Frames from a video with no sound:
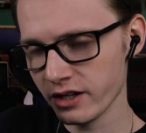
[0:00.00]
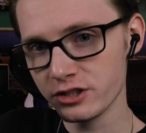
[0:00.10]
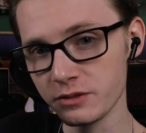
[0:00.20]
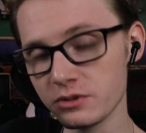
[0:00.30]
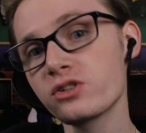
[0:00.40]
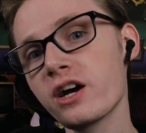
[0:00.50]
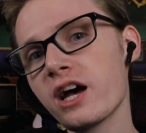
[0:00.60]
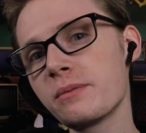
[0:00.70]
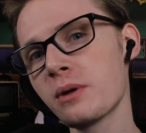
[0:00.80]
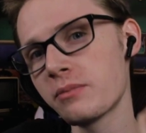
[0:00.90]

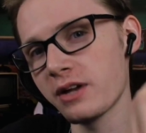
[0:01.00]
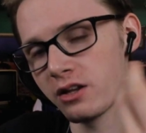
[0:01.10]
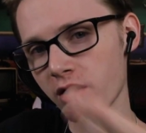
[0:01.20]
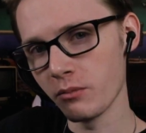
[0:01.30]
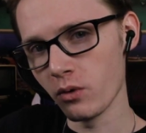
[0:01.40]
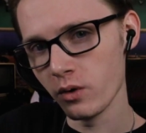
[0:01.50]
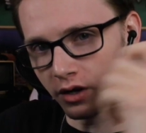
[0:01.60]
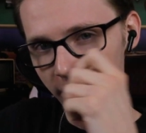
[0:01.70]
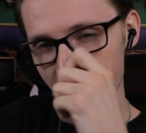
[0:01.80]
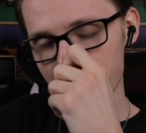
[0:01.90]
Subscribe to update it on
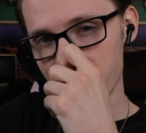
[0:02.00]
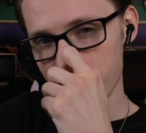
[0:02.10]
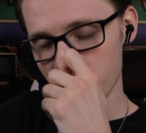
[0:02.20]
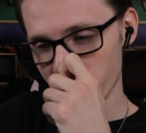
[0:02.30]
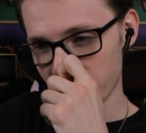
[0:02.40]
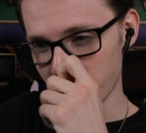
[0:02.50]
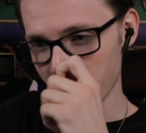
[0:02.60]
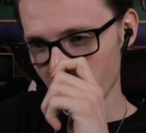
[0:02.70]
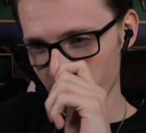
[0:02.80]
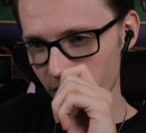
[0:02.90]
more. That'd be great. Let
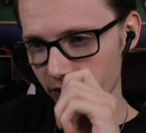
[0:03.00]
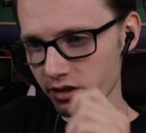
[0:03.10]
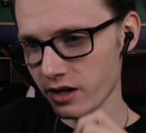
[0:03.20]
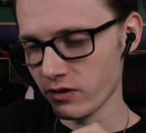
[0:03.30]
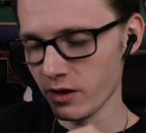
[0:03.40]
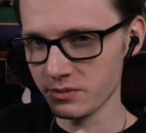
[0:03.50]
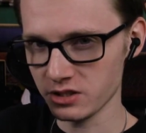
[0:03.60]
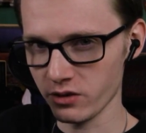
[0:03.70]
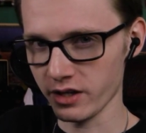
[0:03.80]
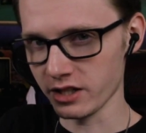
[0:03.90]
me know what you thought of the
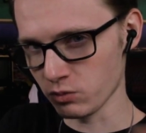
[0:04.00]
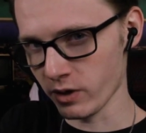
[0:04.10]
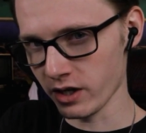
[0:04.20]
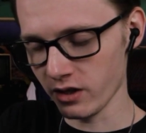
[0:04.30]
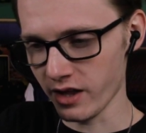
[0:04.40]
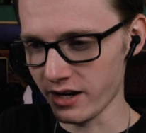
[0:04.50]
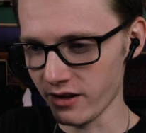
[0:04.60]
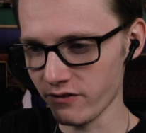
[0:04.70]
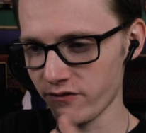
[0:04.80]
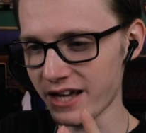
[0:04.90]
episode as well.
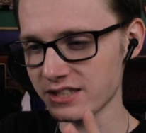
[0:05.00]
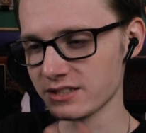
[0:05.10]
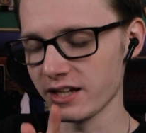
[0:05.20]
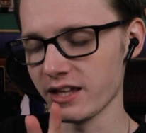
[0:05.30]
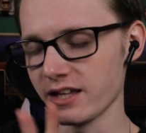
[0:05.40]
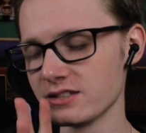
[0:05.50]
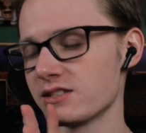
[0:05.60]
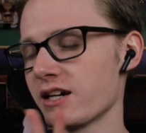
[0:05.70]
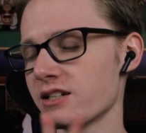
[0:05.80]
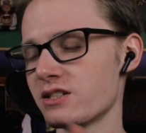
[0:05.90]
Any fascinating
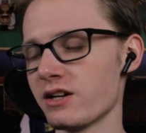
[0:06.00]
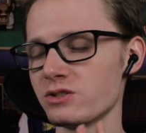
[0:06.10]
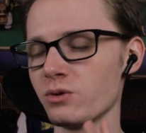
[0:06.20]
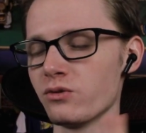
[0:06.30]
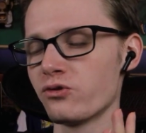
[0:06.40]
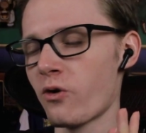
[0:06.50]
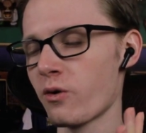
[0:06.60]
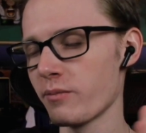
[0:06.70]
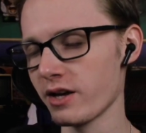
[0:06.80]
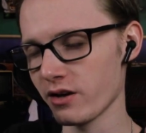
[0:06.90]
insights you'd like to
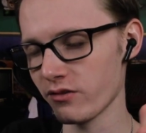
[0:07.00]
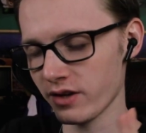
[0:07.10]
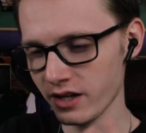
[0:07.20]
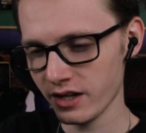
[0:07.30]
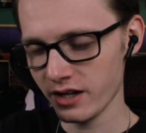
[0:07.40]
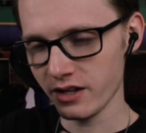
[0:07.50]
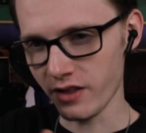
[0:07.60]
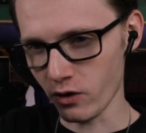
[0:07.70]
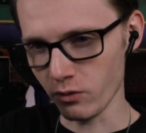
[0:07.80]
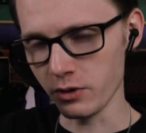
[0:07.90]
inform me of,
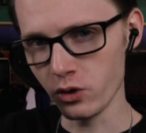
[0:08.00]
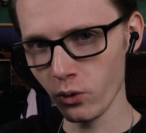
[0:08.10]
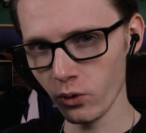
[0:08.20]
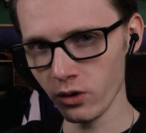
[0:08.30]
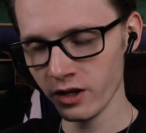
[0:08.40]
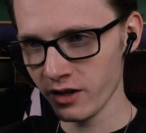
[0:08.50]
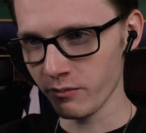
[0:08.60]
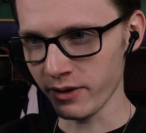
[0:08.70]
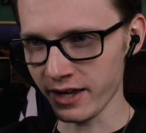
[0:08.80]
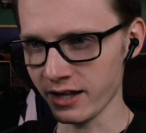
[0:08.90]
that would be cool.
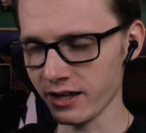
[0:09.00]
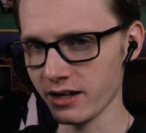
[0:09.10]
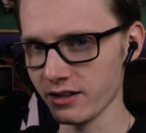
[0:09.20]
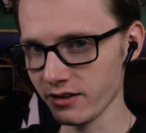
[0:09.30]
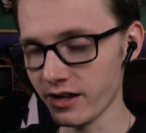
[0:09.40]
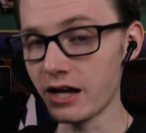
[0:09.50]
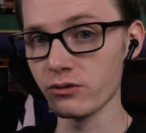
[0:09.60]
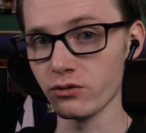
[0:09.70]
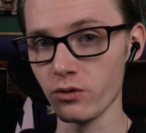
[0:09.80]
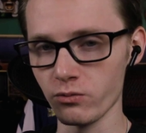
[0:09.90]
Been getting a lot
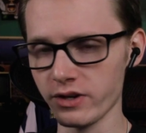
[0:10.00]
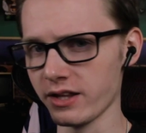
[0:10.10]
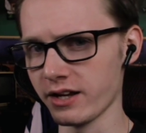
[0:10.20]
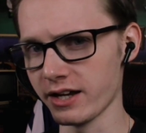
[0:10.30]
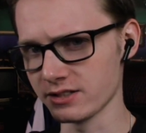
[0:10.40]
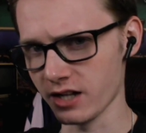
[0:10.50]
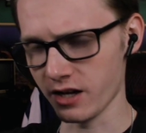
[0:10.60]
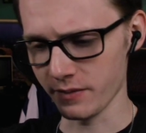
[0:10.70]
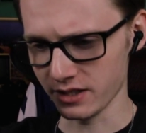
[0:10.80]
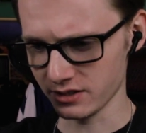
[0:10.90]
of really nice
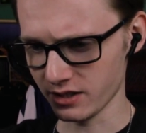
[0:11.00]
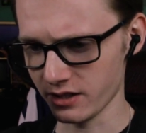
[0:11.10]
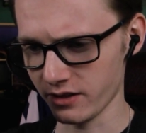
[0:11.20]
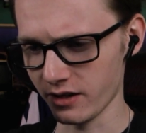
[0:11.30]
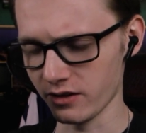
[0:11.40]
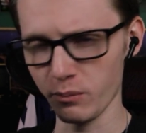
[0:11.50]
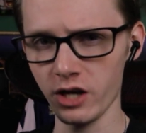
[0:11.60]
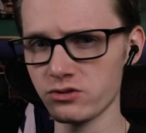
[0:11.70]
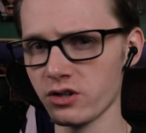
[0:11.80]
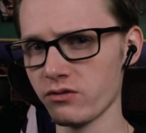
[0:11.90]
comments on the, the
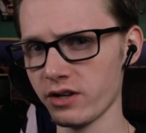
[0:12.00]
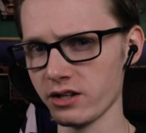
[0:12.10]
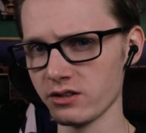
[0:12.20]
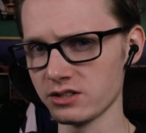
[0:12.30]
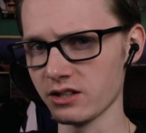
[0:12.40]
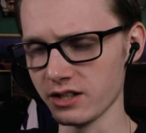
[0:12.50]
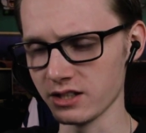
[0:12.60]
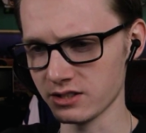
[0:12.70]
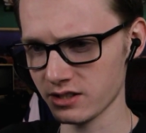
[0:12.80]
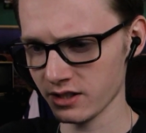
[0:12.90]
Patreon videos, at
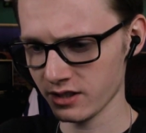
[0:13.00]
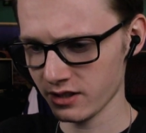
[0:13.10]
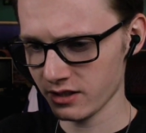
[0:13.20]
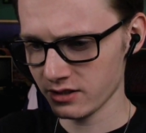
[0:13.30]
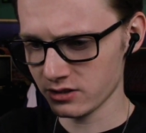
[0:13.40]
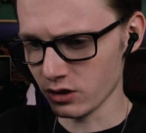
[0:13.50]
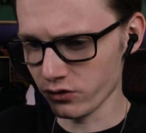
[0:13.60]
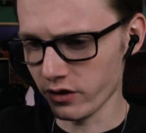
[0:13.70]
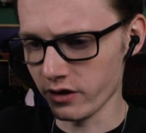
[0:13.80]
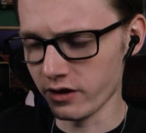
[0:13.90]
least, so
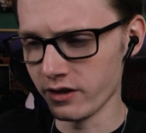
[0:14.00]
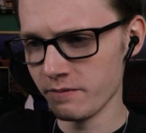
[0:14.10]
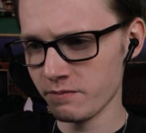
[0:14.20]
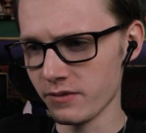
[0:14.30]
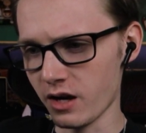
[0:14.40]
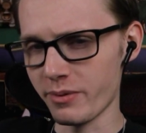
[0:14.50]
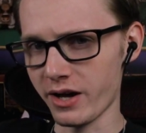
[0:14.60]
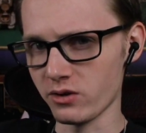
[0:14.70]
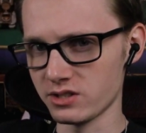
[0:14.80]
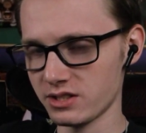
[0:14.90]
far,
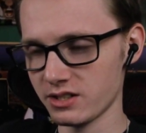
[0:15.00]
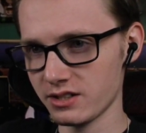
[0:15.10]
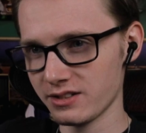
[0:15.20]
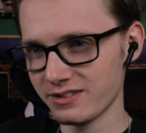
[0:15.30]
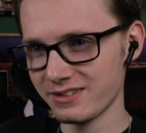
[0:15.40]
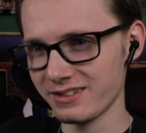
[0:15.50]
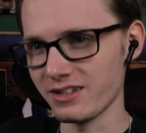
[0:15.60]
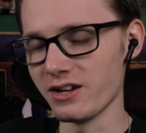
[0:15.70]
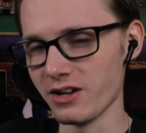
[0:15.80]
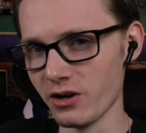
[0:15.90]
about,
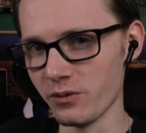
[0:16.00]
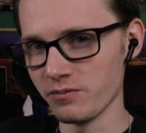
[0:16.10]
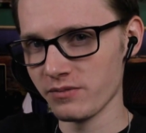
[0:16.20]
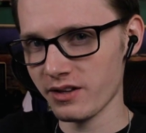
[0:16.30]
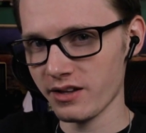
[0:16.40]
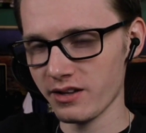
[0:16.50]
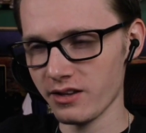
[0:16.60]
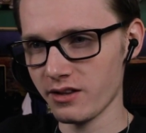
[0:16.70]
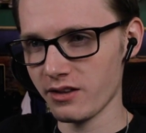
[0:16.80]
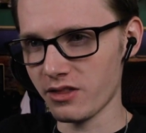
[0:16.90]
you know,
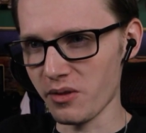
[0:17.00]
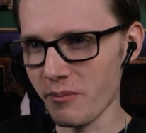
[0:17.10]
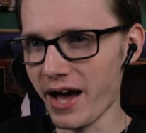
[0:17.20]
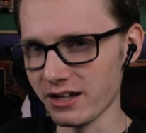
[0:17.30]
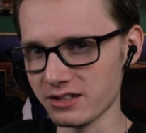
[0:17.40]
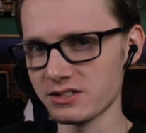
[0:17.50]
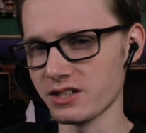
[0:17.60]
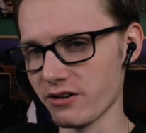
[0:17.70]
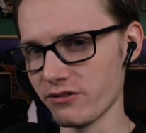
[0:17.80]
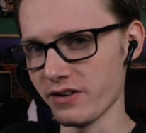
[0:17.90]
thematic
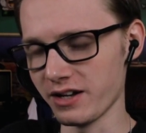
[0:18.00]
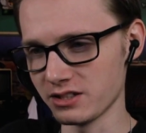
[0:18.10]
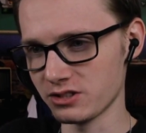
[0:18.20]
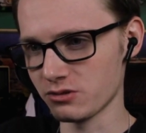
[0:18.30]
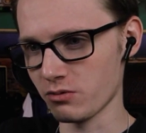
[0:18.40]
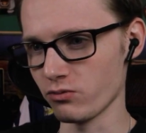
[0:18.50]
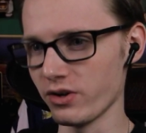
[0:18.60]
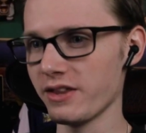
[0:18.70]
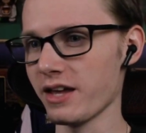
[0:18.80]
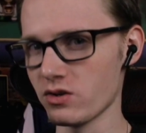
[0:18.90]
stuff, and it's
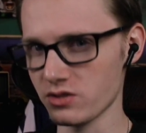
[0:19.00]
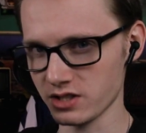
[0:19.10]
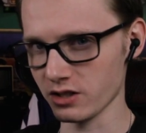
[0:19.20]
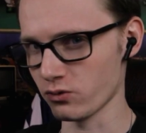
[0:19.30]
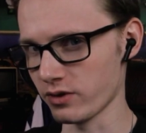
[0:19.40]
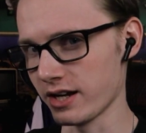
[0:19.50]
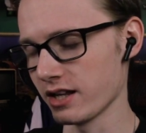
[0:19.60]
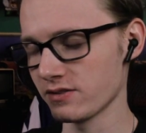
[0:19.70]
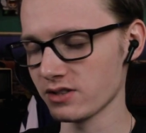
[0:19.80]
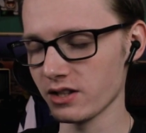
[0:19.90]
really interesting to read.
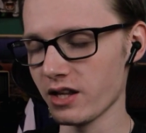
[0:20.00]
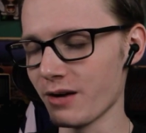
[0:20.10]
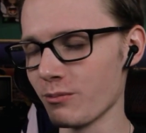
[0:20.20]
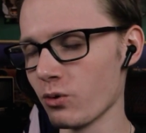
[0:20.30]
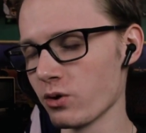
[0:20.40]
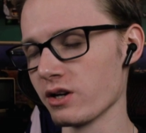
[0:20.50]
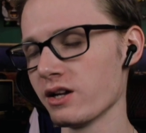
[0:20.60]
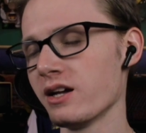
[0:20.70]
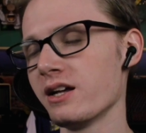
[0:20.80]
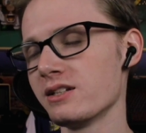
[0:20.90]
Gives a lot more
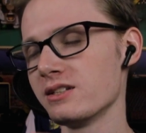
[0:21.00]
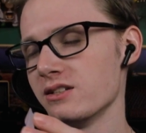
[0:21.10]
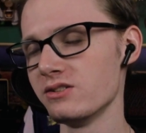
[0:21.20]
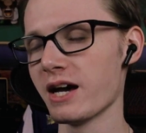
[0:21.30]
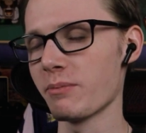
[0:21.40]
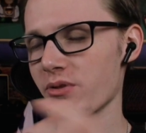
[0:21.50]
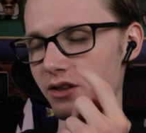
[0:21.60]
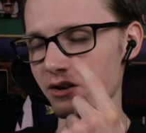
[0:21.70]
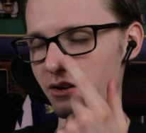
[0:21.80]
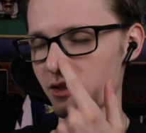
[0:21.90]
depth
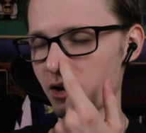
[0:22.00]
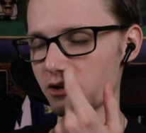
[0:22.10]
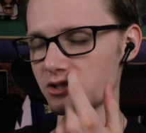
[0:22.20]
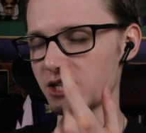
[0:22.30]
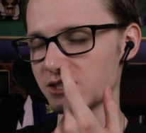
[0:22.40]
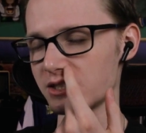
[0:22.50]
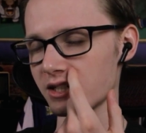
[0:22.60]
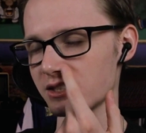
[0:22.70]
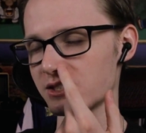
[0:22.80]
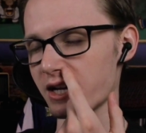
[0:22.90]
into the
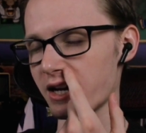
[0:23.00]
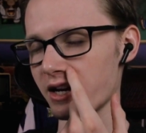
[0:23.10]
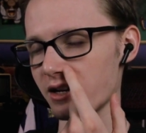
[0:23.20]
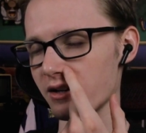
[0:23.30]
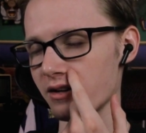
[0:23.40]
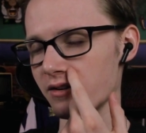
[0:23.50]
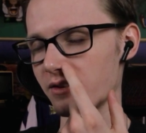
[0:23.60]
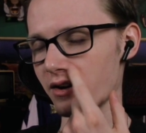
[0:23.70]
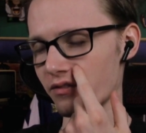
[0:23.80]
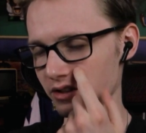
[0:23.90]
artistic side
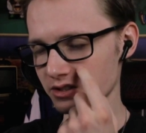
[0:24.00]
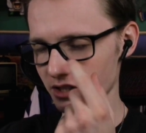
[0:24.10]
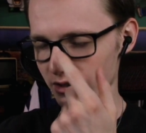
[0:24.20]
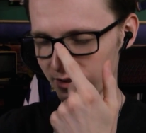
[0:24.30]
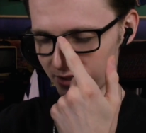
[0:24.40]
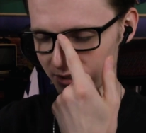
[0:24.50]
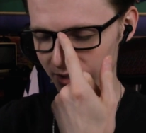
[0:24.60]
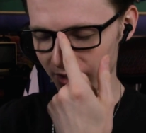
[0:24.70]
of this series.